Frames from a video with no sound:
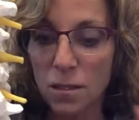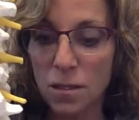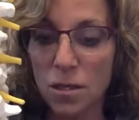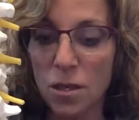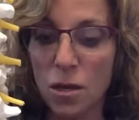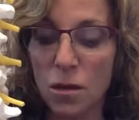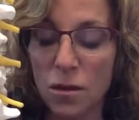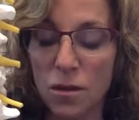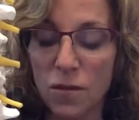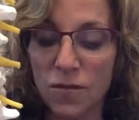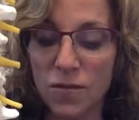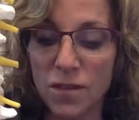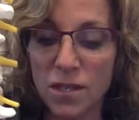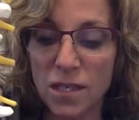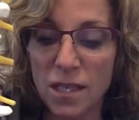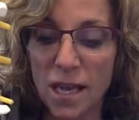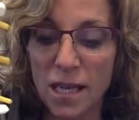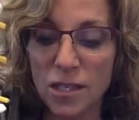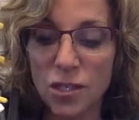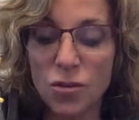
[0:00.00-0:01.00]
the
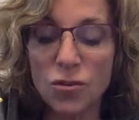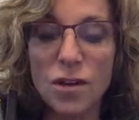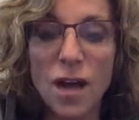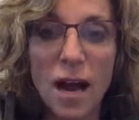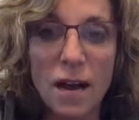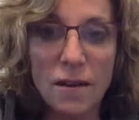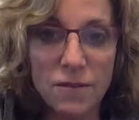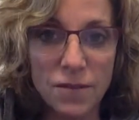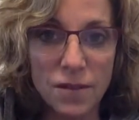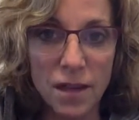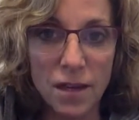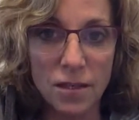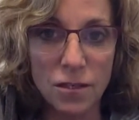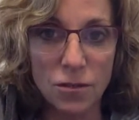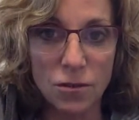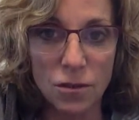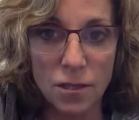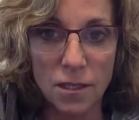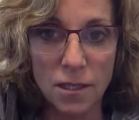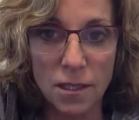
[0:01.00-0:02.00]
facets are not
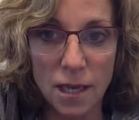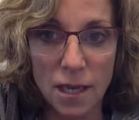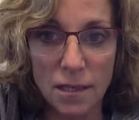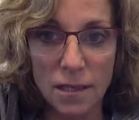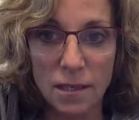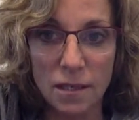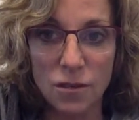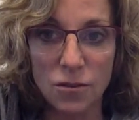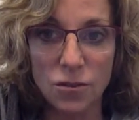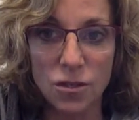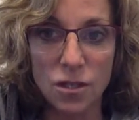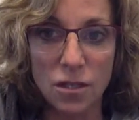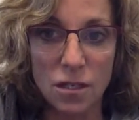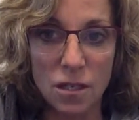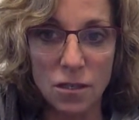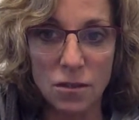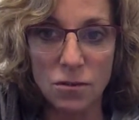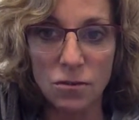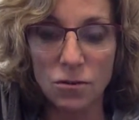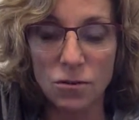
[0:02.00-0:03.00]
flexed or extended, they're just
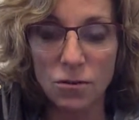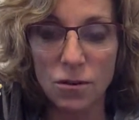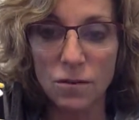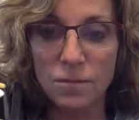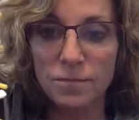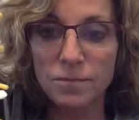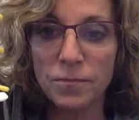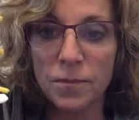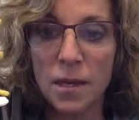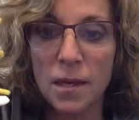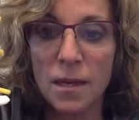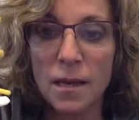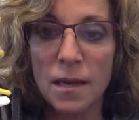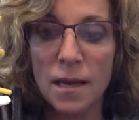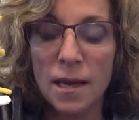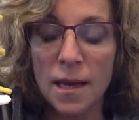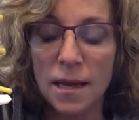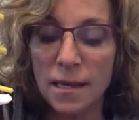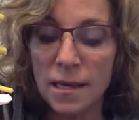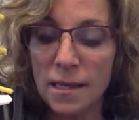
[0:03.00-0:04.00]
in neutral.
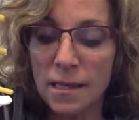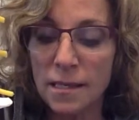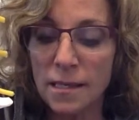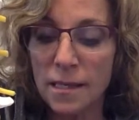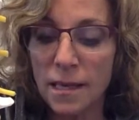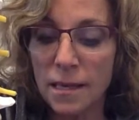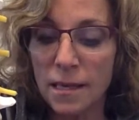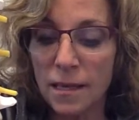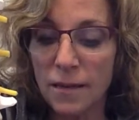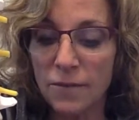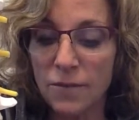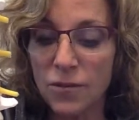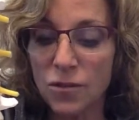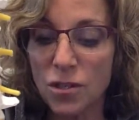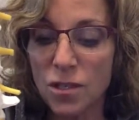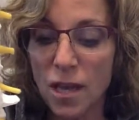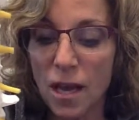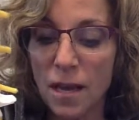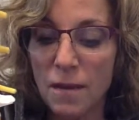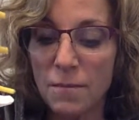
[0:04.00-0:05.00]
And he said that if you
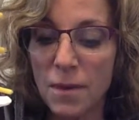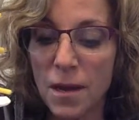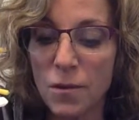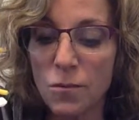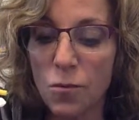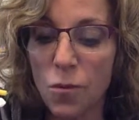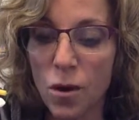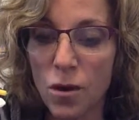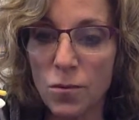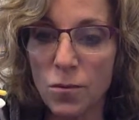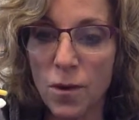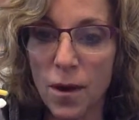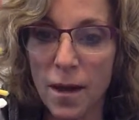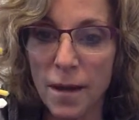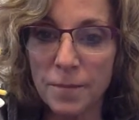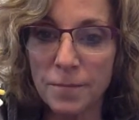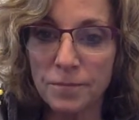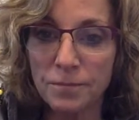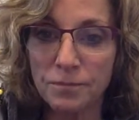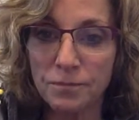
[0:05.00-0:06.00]
side bend one
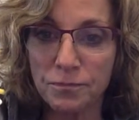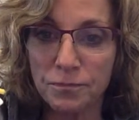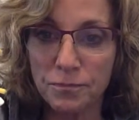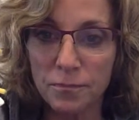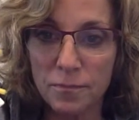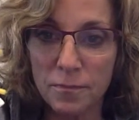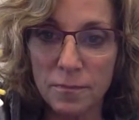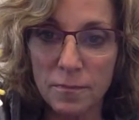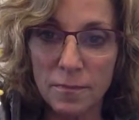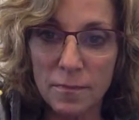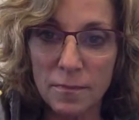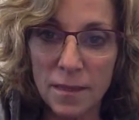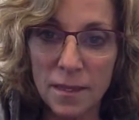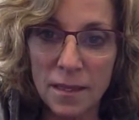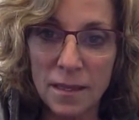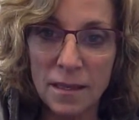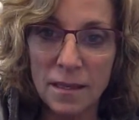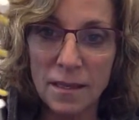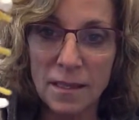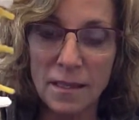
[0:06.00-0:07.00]
way,
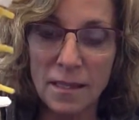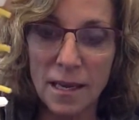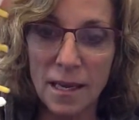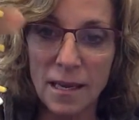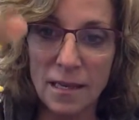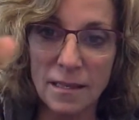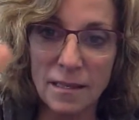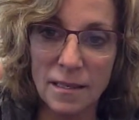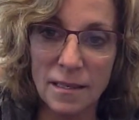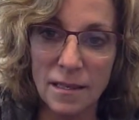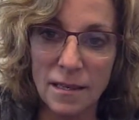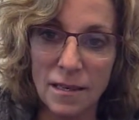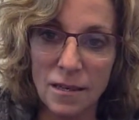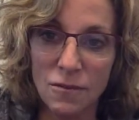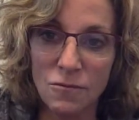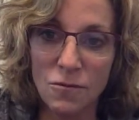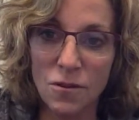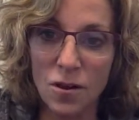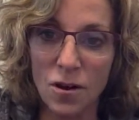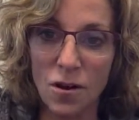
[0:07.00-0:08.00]
in this case,
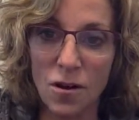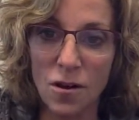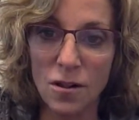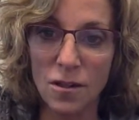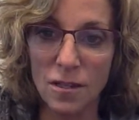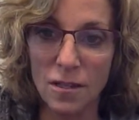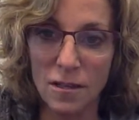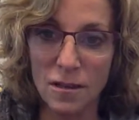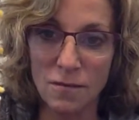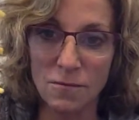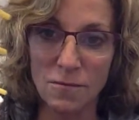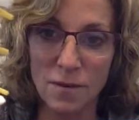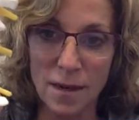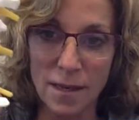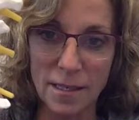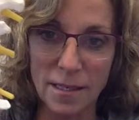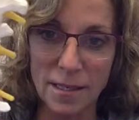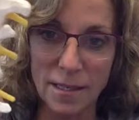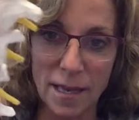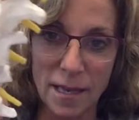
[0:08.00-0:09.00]
we'll call it
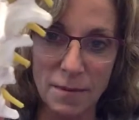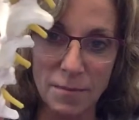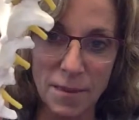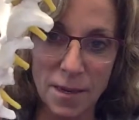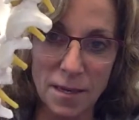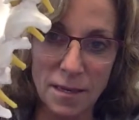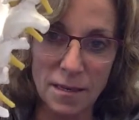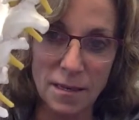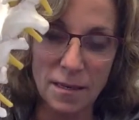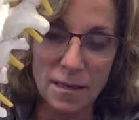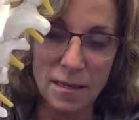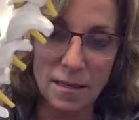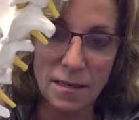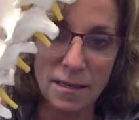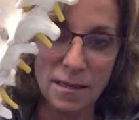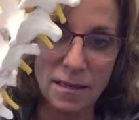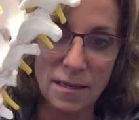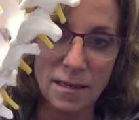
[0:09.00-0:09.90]
right side bending.